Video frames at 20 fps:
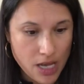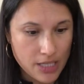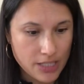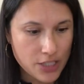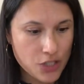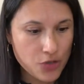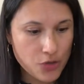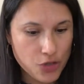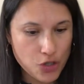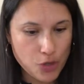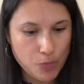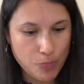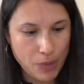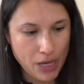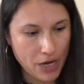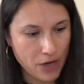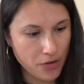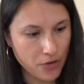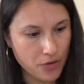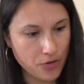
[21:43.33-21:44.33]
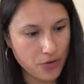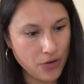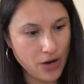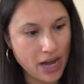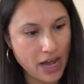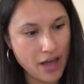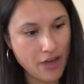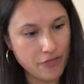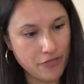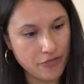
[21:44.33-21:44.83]
Let's go to
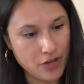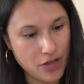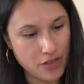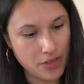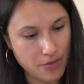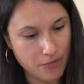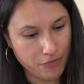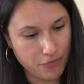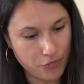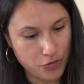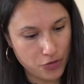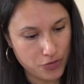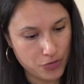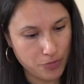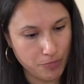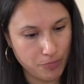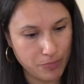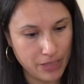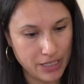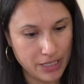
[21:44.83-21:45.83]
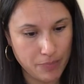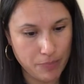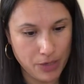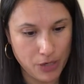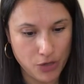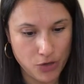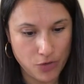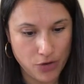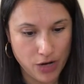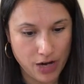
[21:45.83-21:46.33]
paragraph, that first big
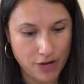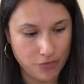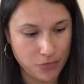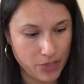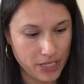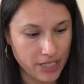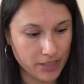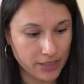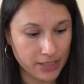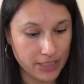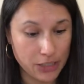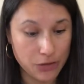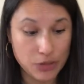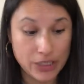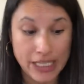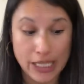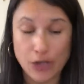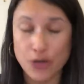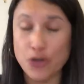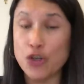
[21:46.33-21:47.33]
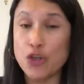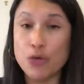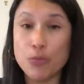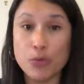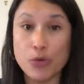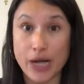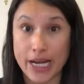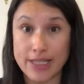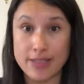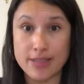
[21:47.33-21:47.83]
paragraph where he literally
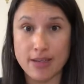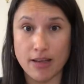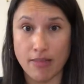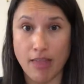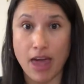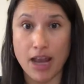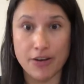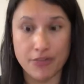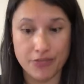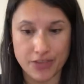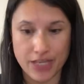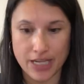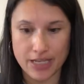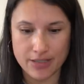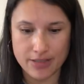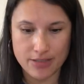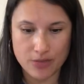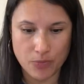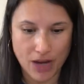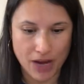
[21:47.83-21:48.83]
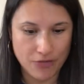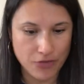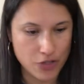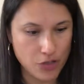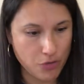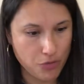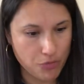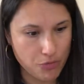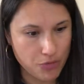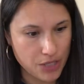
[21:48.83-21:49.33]
enumerates a lot of things. So we have to
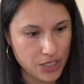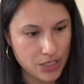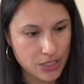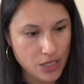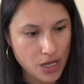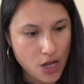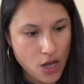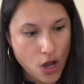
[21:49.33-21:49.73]
go through this.